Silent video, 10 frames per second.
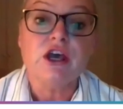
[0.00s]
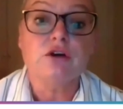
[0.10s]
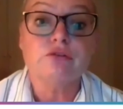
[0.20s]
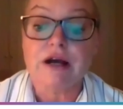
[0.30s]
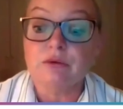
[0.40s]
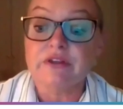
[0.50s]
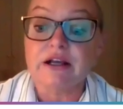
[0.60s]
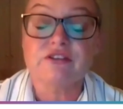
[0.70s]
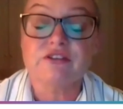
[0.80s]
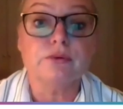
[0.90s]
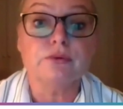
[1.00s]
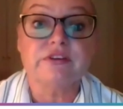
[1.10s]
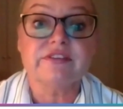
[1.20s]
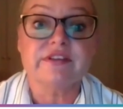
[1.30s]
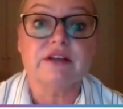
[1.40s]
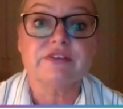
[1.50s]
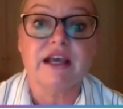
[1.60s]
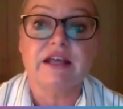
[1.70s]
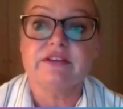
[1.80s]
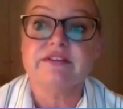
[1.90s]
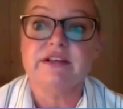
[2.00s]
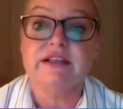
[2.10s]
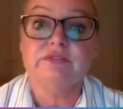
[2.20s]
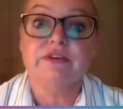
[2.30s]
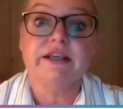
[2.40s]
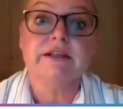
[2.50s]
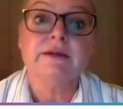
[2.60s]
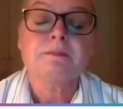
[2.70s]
around that supported self-care this evening.